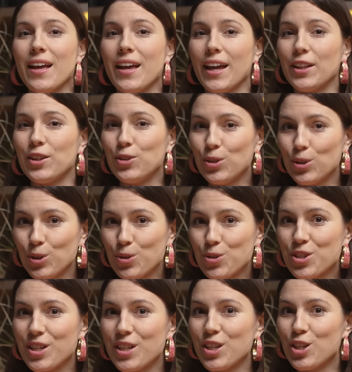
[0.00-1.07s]
it
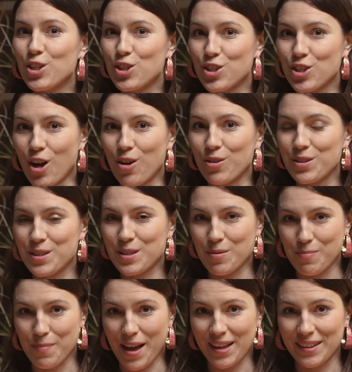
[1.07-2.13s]
usually shocks
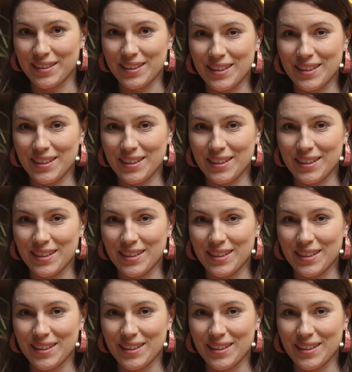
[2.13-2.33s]
men.